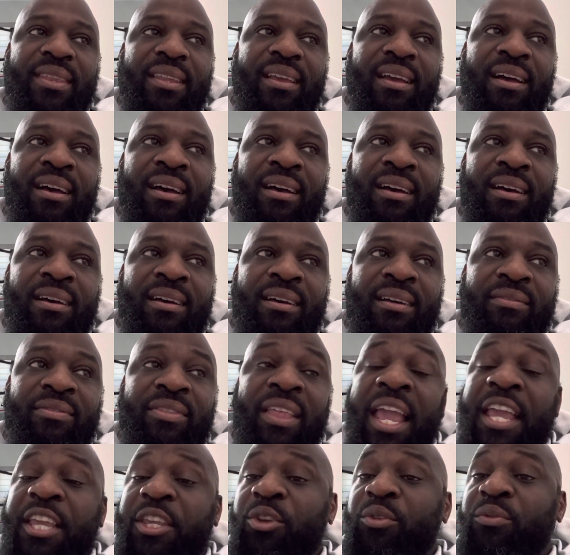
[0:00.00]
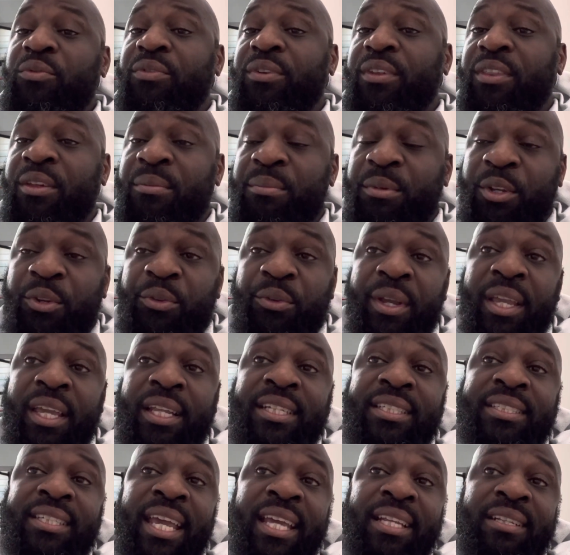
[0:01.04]
Thank you for them agreeing
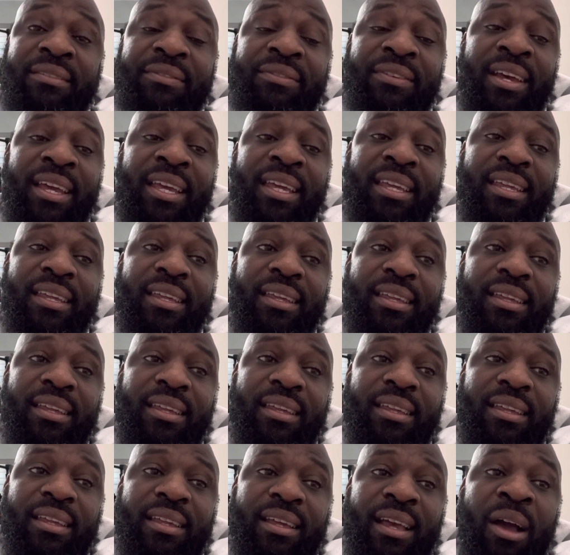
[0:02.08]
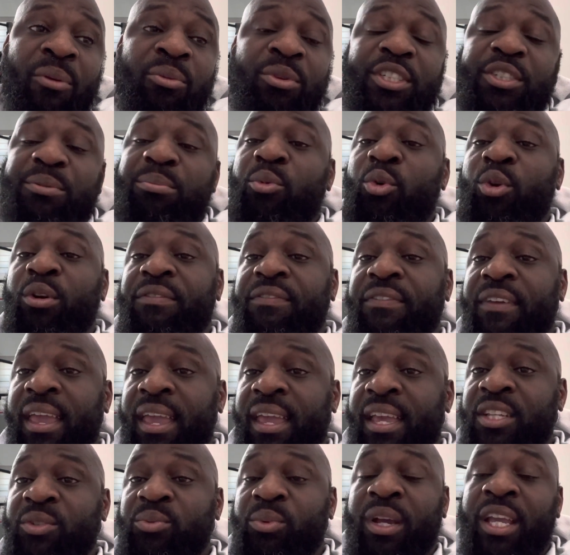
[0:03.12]
to take the fight. I wish more
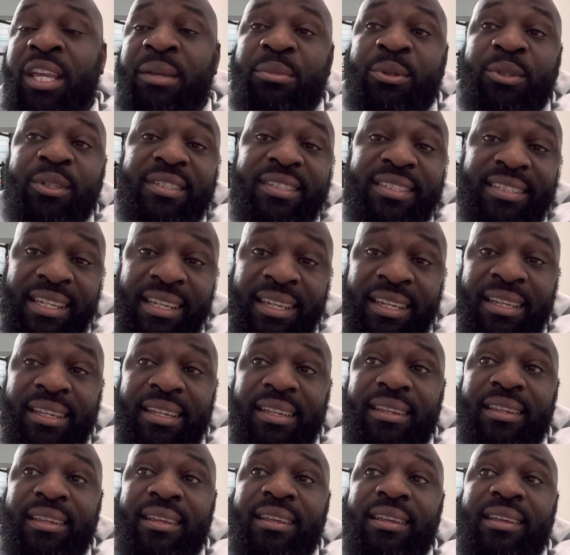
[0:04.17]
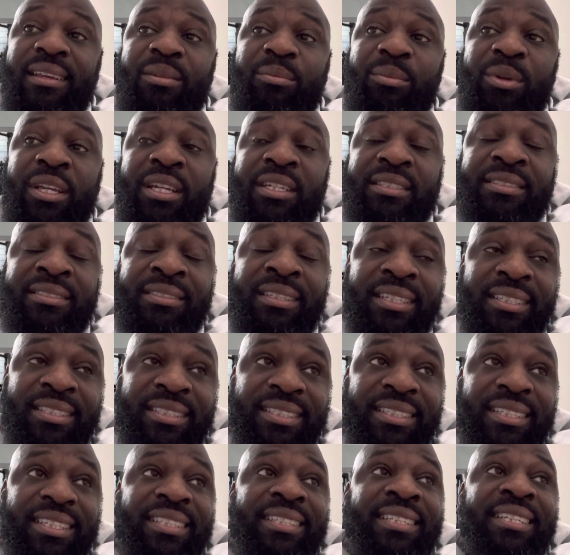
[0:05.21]
fans were able to see it because this
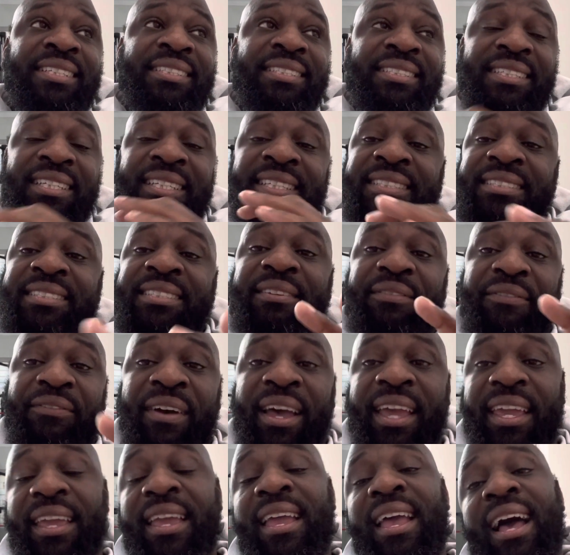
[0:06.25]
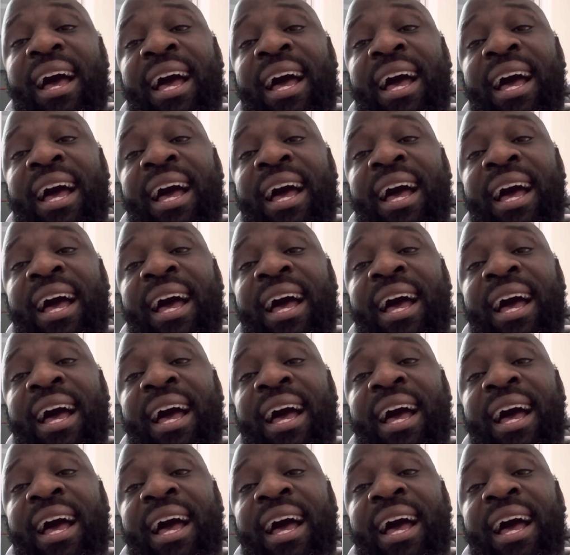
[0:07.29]
is the fight.